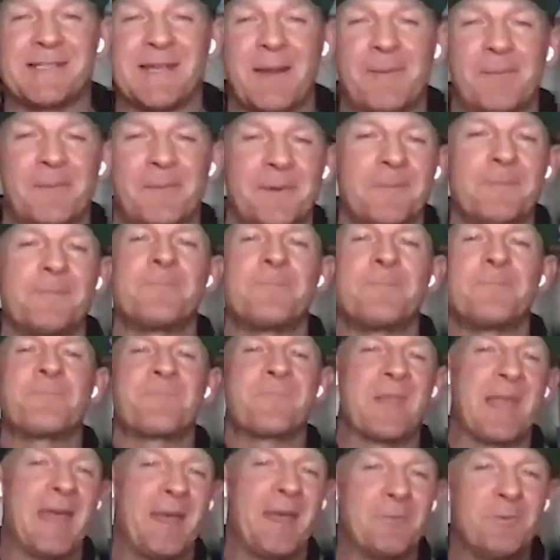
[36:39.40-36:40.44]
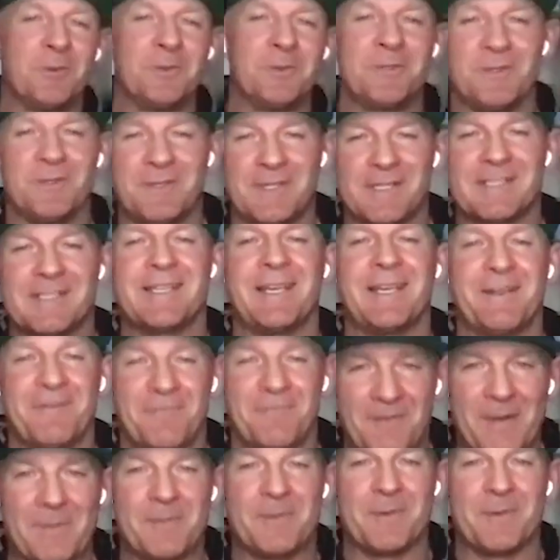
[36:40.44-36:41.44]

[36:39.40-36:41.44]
December and we'll do this thing in